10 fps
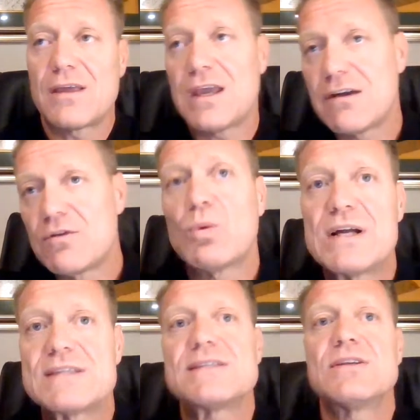every
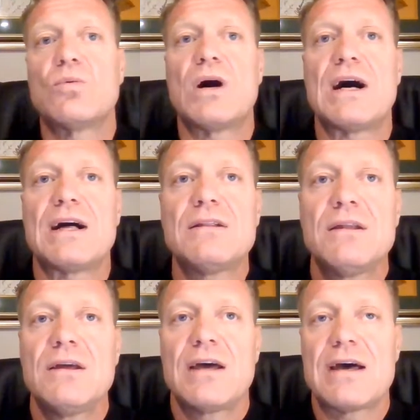once in a
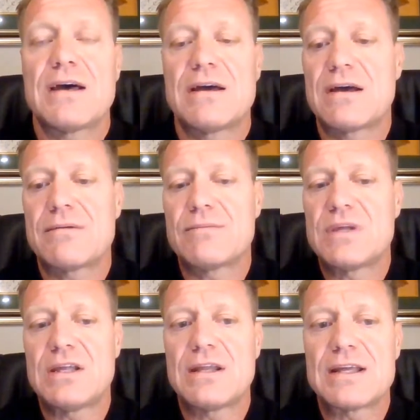while, I
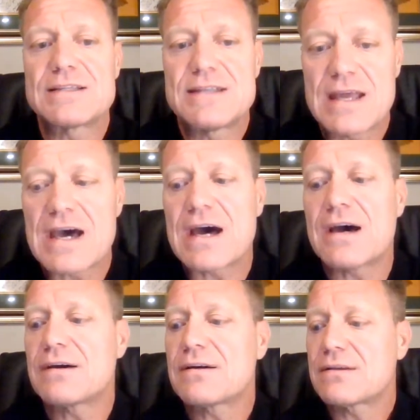mean, it's
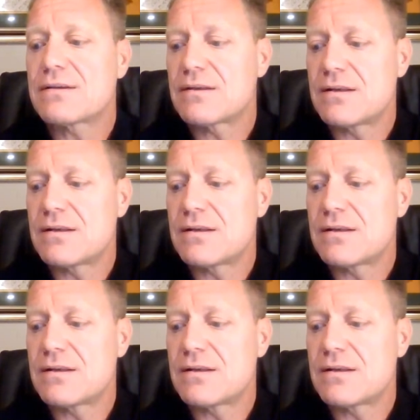now,